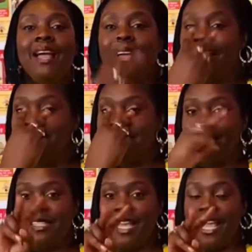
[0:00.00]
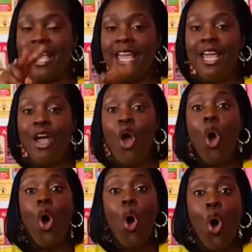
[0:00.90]
see
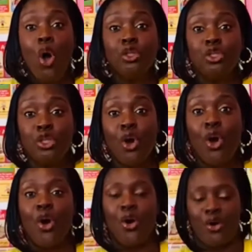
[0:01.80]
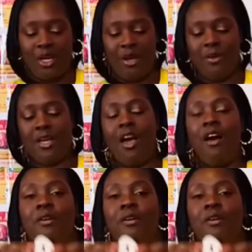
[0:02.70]
ocho. Here we go.